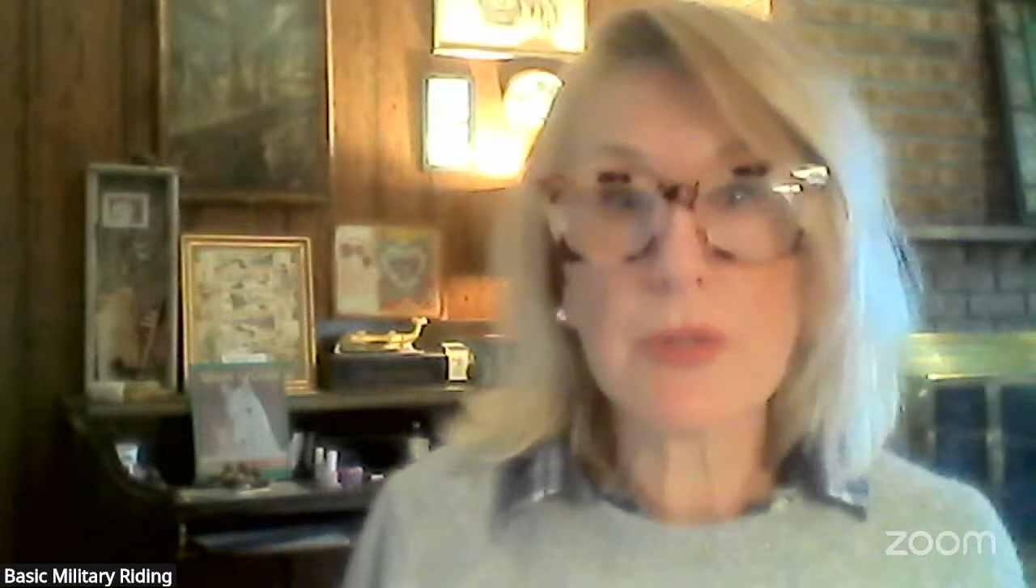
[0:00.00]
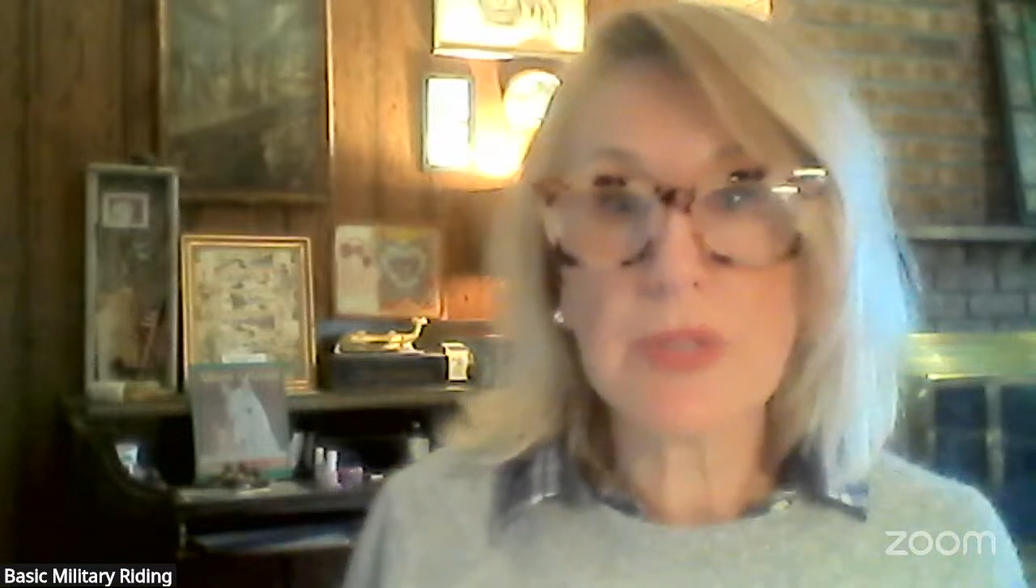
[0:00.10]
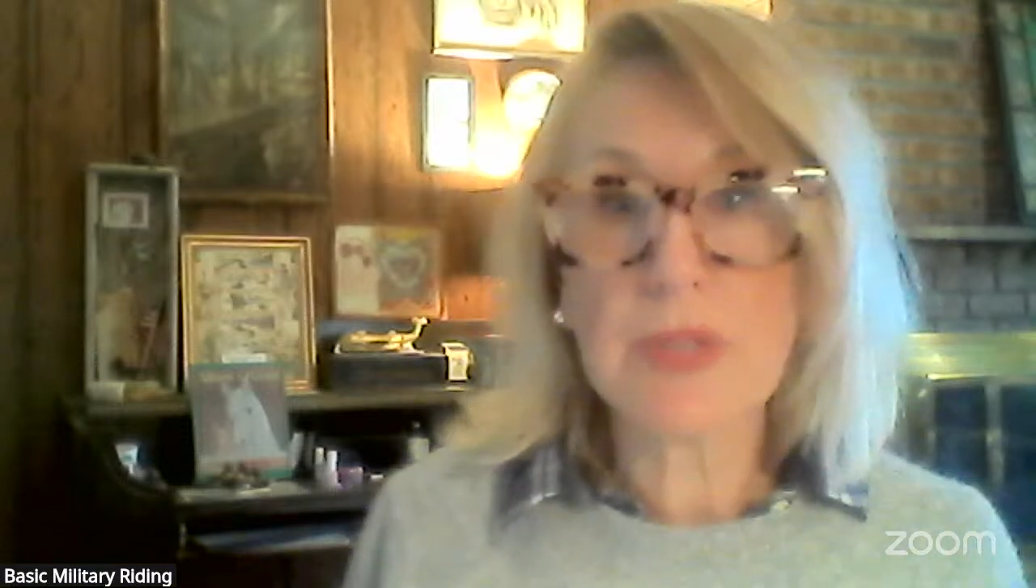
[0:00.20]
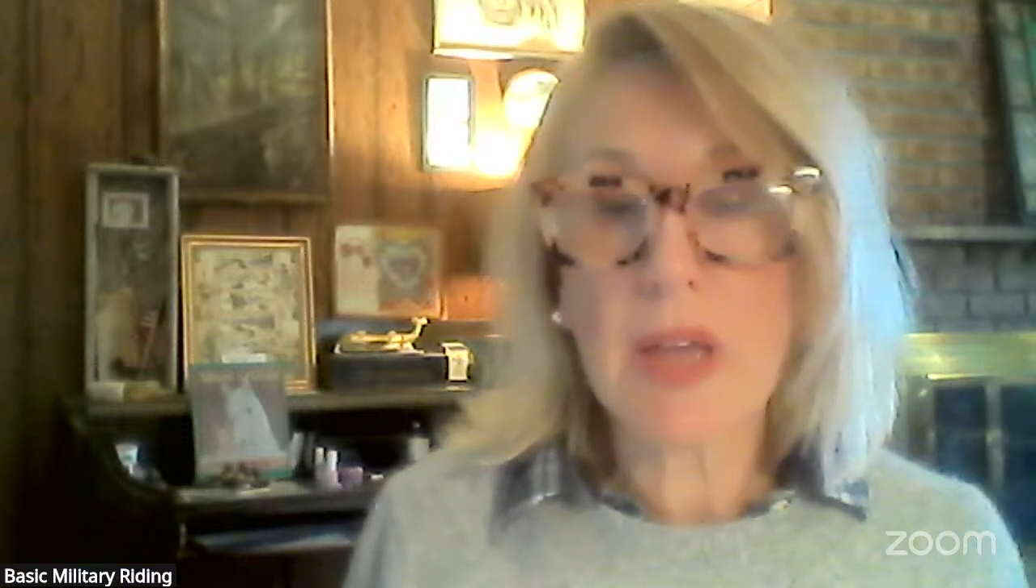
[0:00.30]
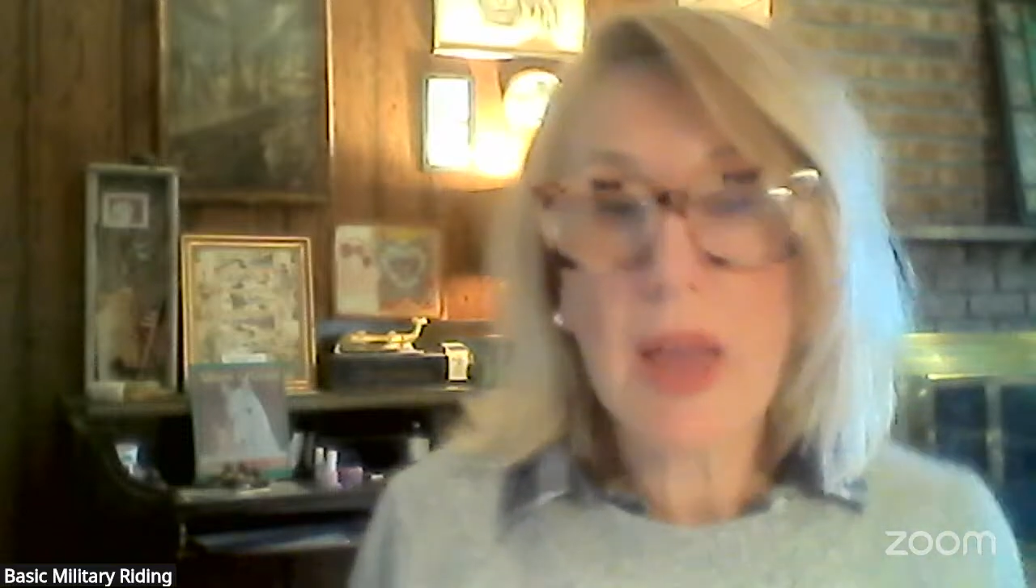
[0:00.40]

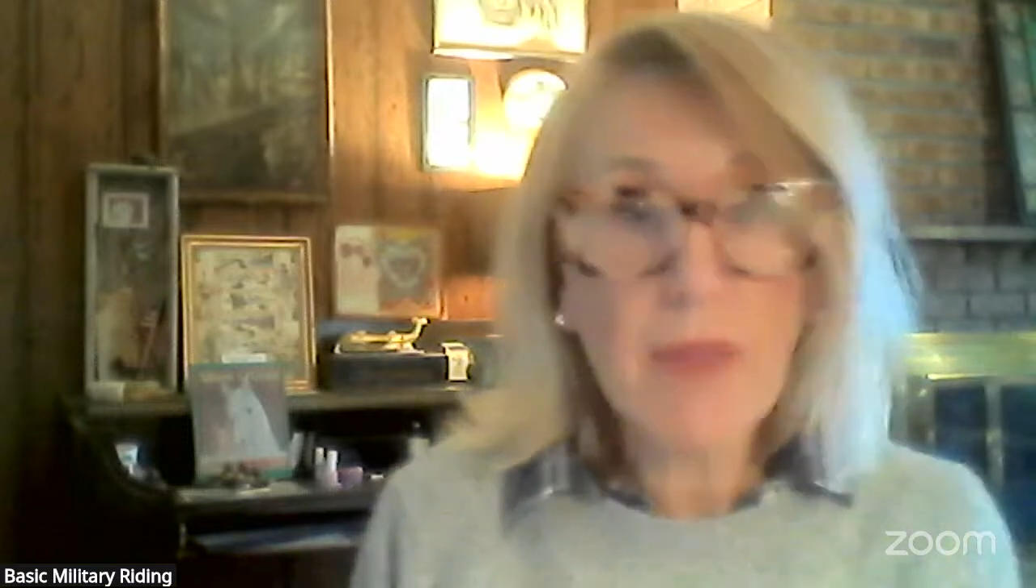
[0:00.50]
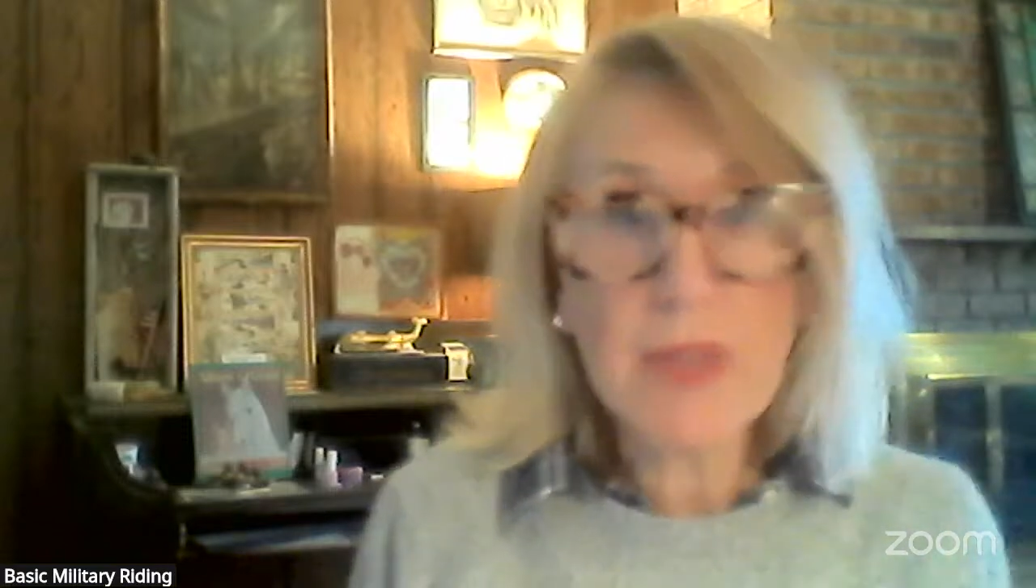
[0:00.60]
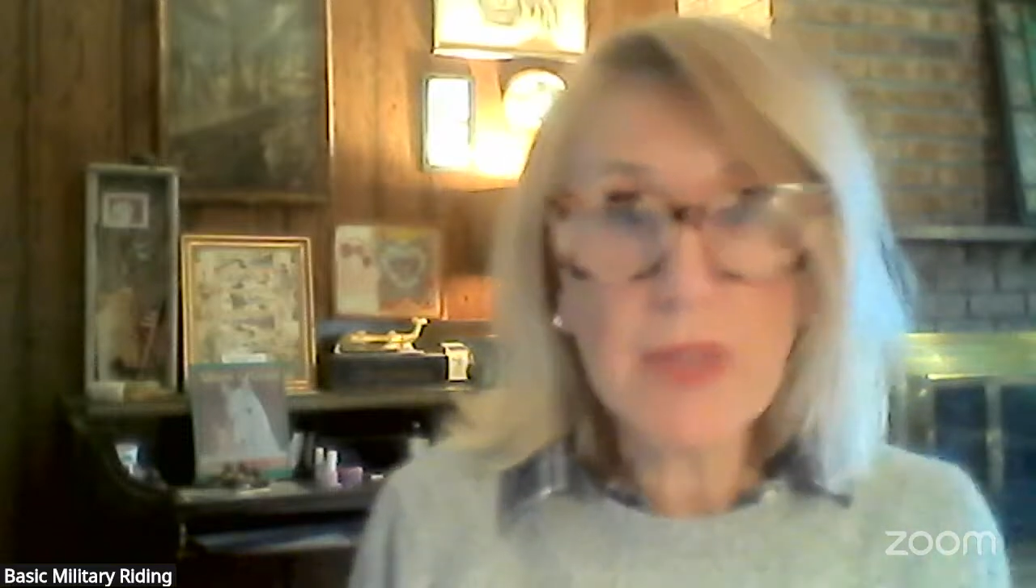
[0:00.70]
everything he